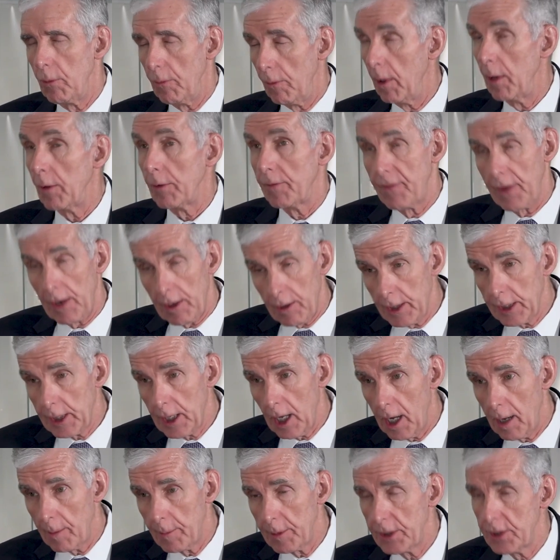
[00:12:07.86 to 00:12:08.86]
a very
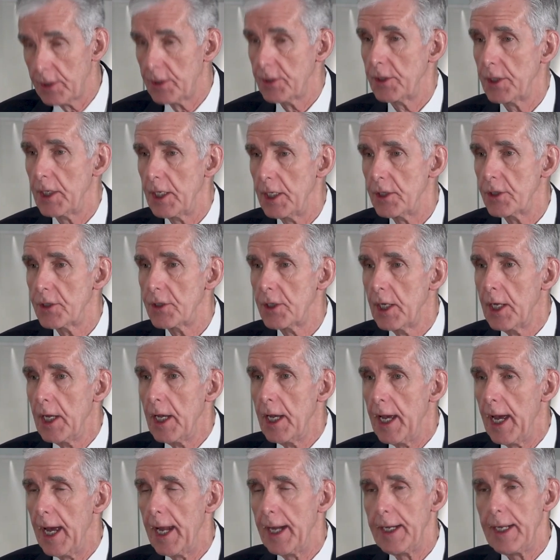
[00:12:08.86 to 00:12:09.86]
common disease,
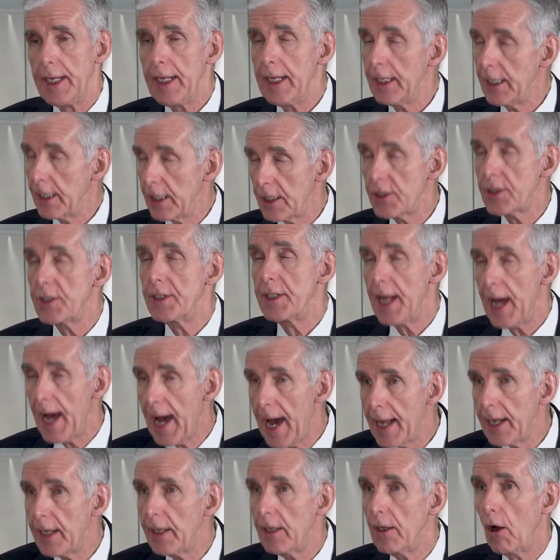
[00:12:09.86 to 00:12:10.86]
and it is
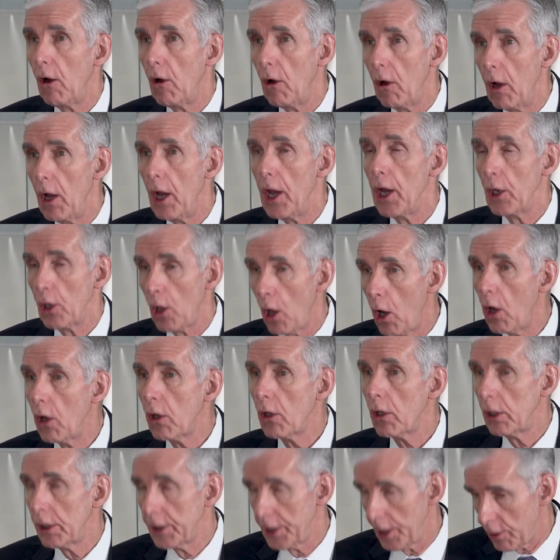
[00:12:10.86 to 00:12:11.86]
not at all
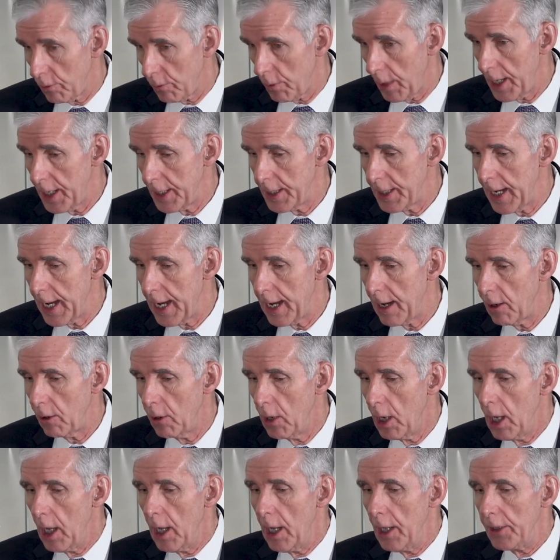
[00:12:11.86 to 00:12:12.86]
clear right now
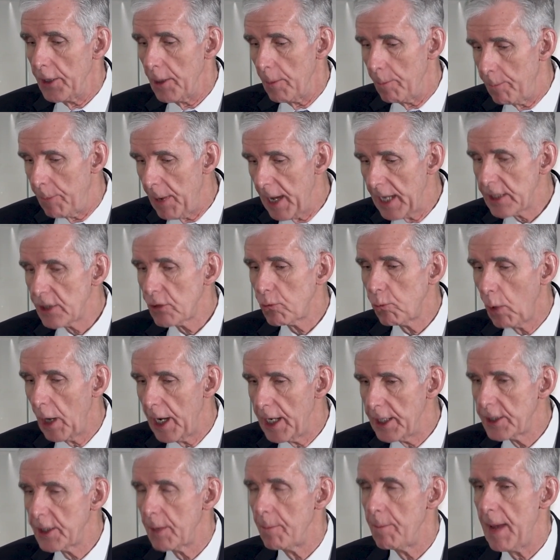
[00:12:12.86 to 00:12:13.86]
the best
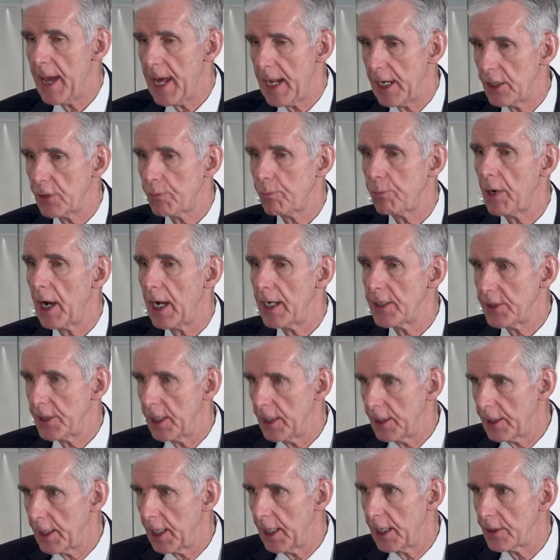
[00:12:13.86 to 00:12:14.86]
way to manage
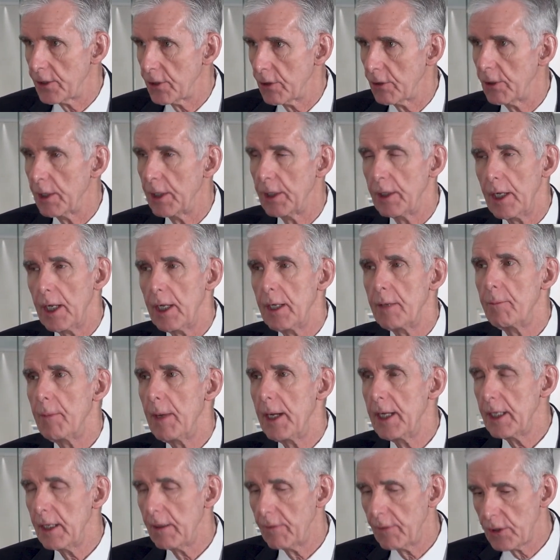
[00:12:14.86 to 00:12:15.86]
prostate cancer. And
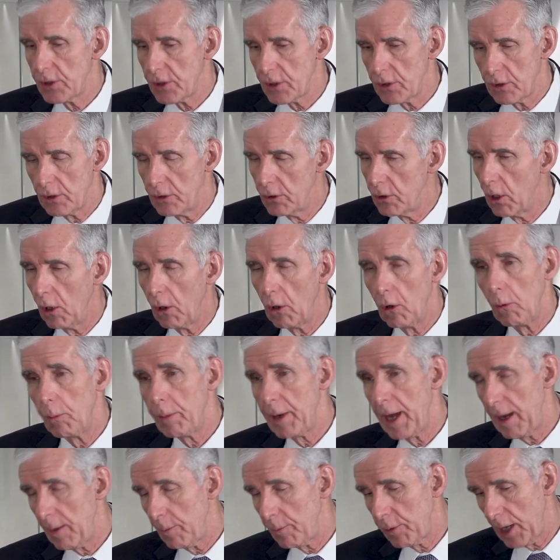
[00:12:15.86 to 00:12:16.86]
many of us know,
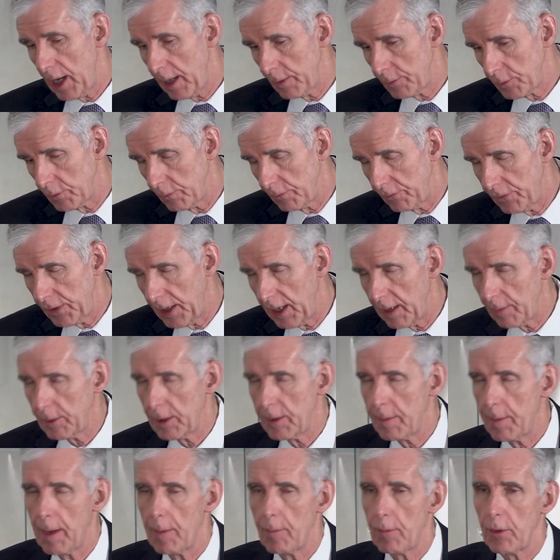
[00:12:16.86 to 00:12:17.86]
perhaps from family
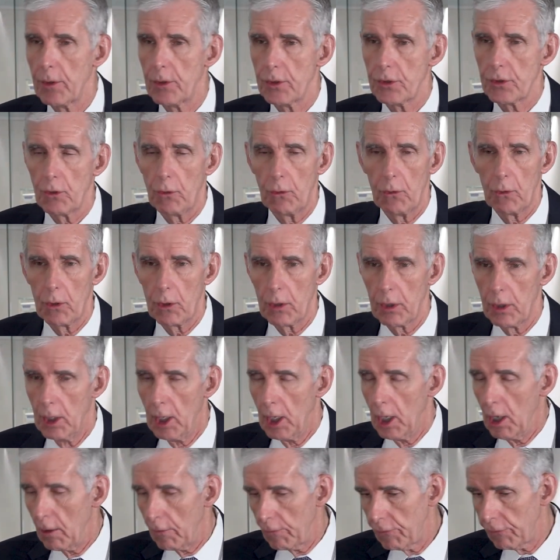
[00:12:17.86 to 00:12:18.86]
members or
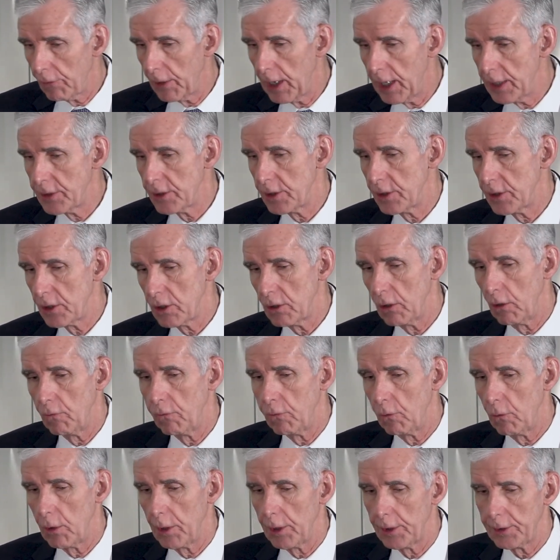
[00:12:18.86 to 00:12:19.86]
friends and so
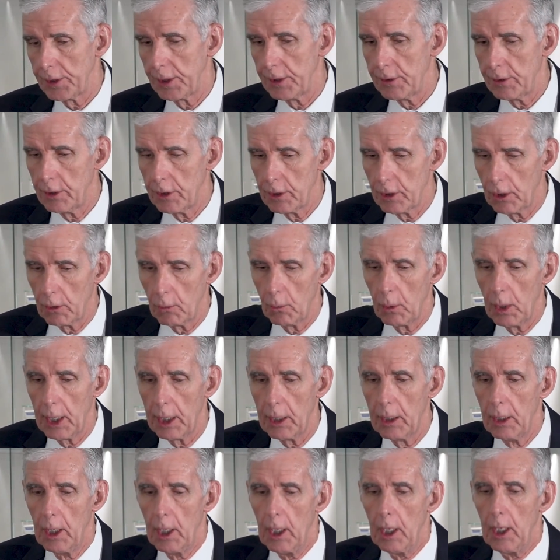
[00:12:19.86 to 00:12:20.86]
forth, that, you know,
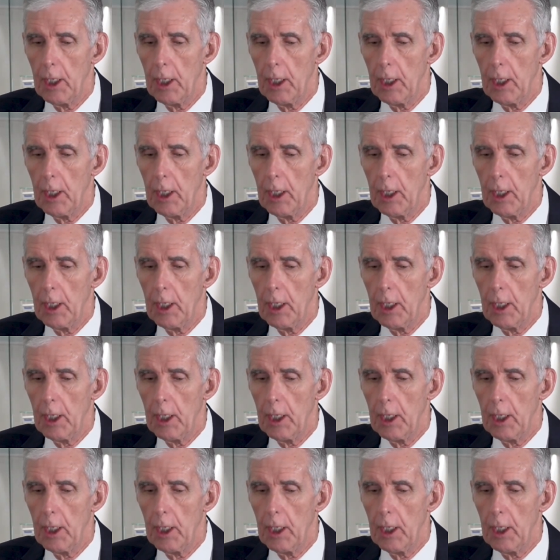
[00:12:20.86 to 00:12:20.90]
well,